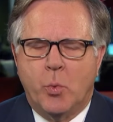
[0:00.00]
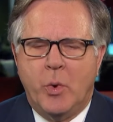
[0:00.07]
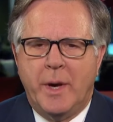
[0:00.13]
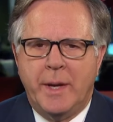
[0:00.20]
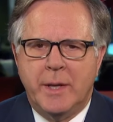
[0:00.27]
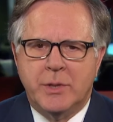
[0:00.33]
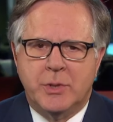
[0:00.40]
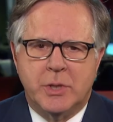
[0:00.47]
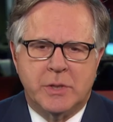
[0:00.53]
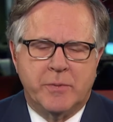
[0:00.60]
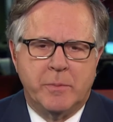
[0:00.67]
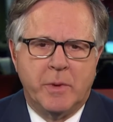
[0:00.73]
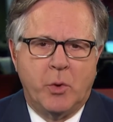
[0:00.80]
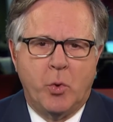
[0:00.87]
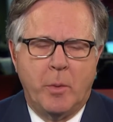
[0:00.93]
One is just
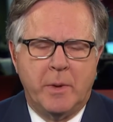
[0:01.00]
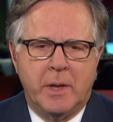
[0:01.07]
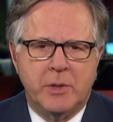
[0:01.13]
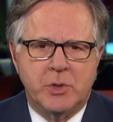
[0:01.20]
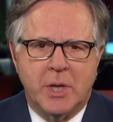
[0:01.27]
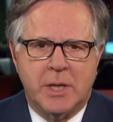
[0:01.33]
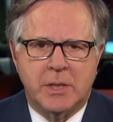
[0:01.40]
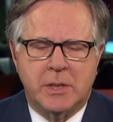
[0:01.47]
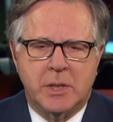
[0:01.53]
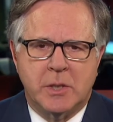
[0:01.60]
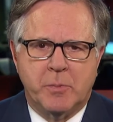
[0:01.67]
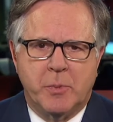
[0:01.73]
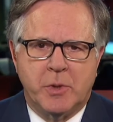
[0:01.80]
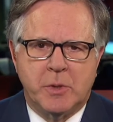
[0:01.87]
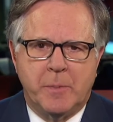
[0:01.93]
from the criminal
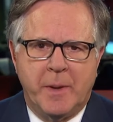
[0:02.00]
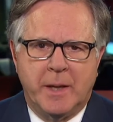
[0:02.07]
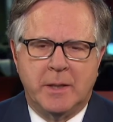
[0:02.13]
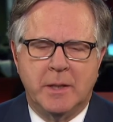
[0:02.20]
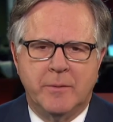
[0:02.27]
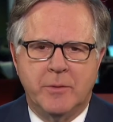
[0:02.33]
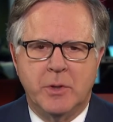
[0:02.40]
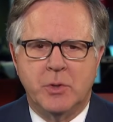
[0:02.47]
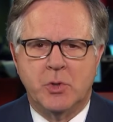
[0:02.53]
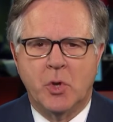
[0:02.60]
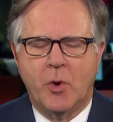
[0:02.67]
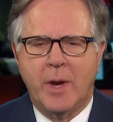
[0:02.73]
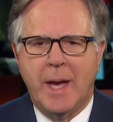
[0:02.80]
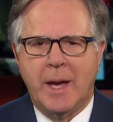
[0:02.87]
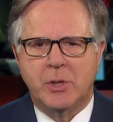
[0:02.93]
justice perspective. The
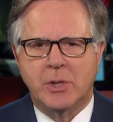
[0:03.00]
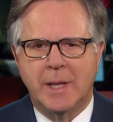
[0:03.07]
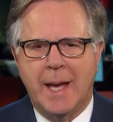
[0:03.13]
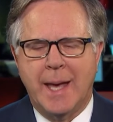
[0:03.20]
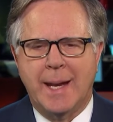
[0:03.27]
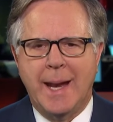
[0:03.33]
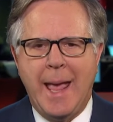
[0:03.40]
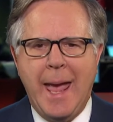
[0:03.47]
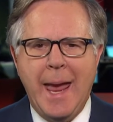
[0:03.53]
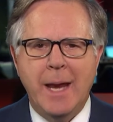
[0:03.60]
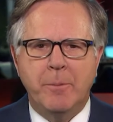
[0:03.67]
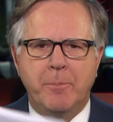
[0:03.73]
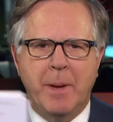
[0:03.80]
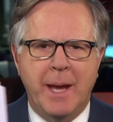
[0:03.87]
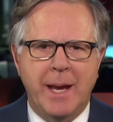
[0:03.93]
jury actually had an
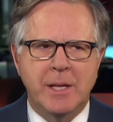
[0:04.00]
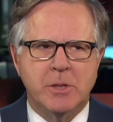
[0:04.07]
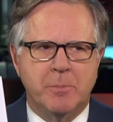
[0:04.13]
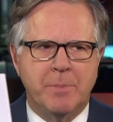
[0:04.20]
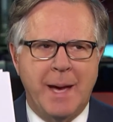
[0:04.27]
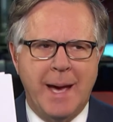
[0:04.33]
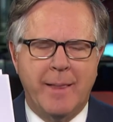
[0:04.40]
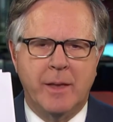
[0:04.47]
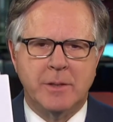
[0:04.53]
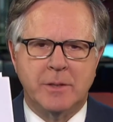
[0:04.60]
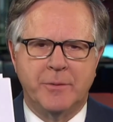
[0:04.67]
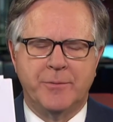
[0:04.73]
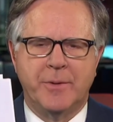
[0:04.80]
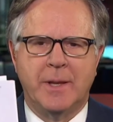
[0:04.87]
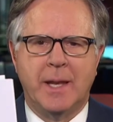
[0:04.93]
8-page ballot
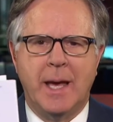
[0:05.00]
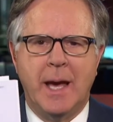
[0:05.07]
to fill